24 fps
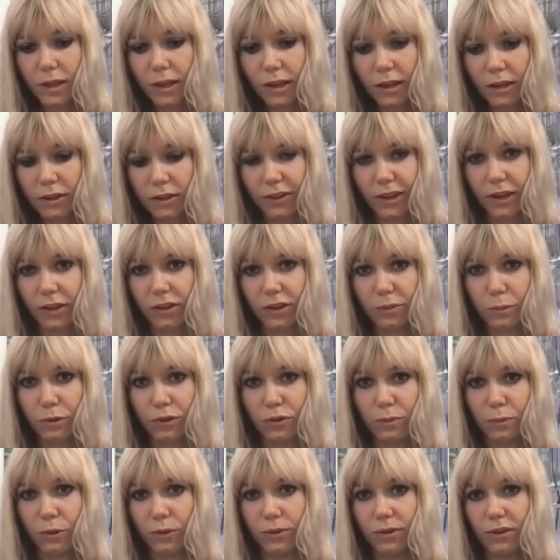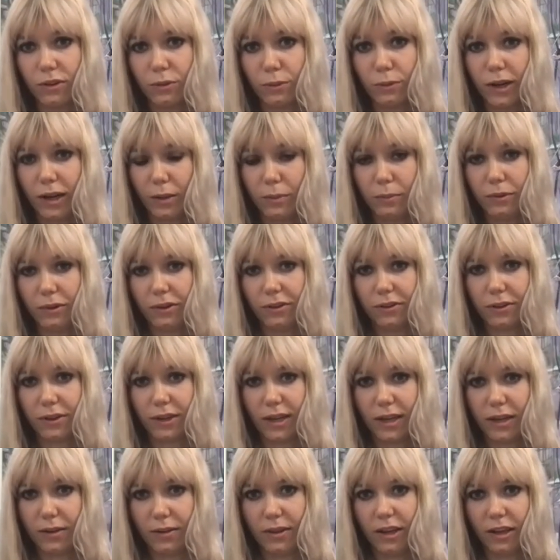Now that was postponed as well, but
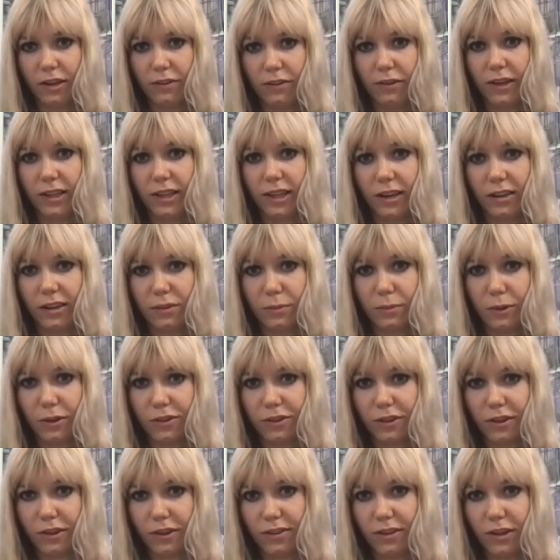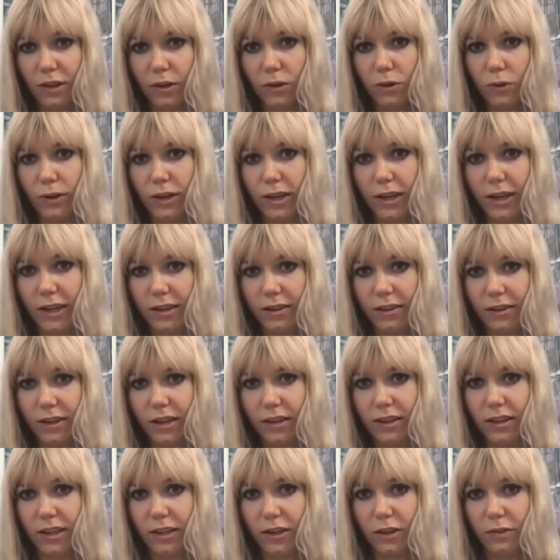thankfully that exhibition is now going ahead
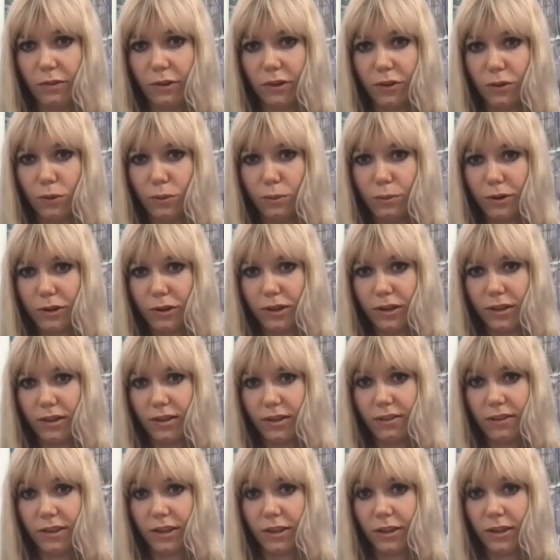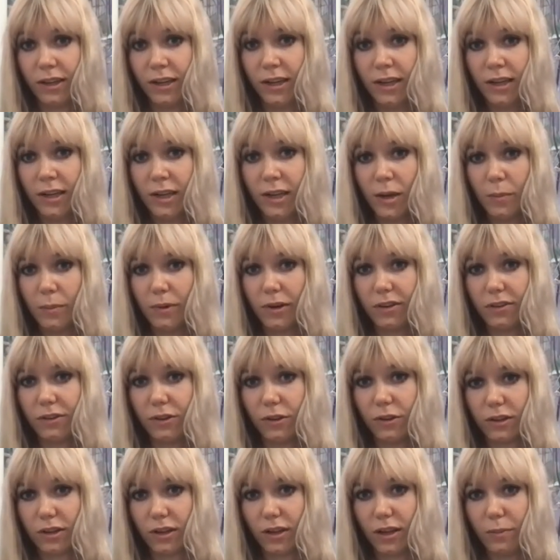at the end of October this year. But it's
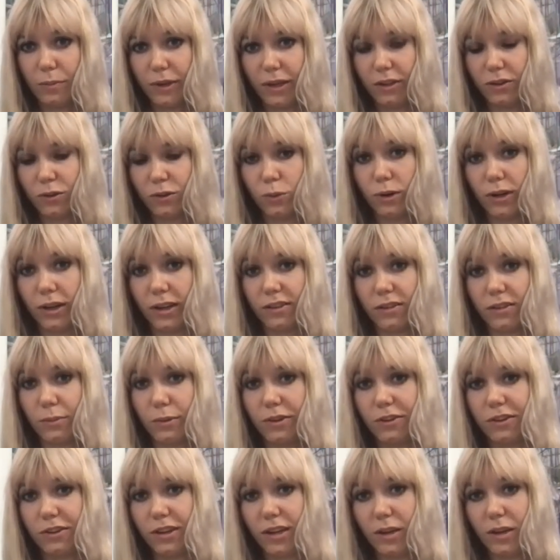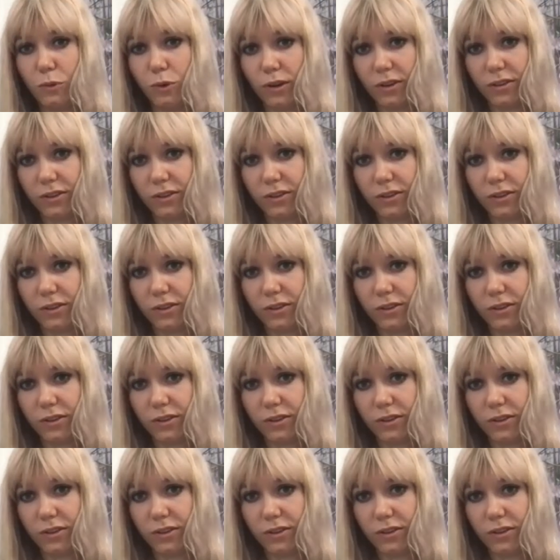not going to be a touring exhibition anymore.